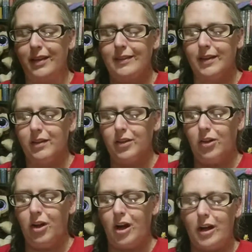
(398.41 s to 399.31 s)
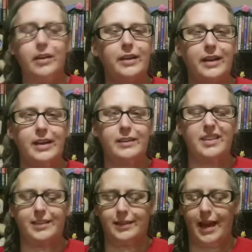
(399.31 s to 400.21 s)
It's a little hard to get
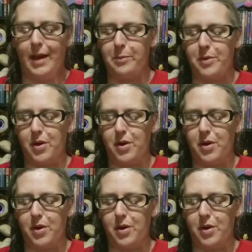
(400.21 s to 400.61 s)
the snap